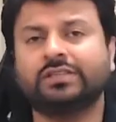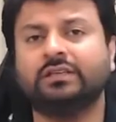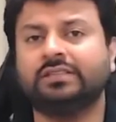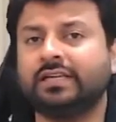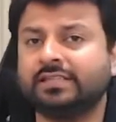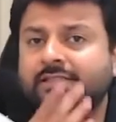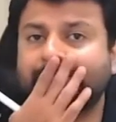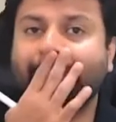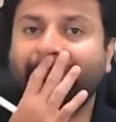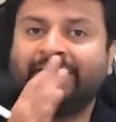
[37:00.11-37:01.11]
there is a
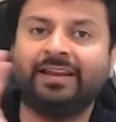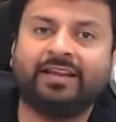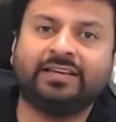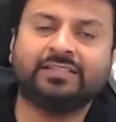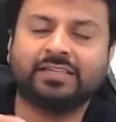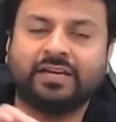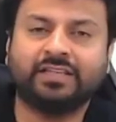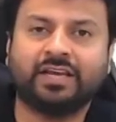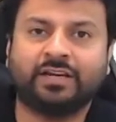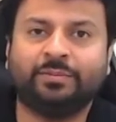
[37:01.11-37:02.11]
systemic failure in sharing
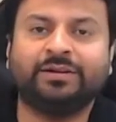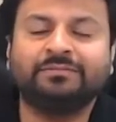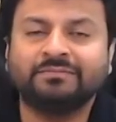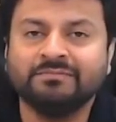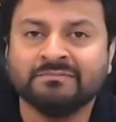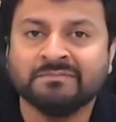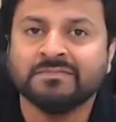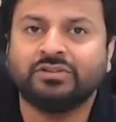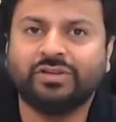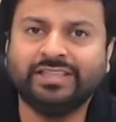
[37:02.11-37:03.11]
the agreement.
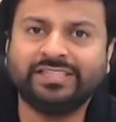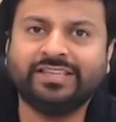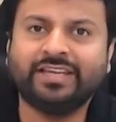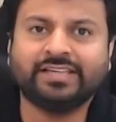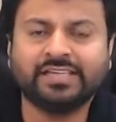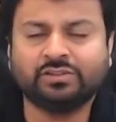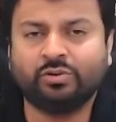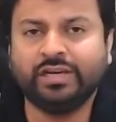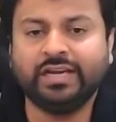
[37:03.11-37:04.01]
So in these 3 cases, Sony India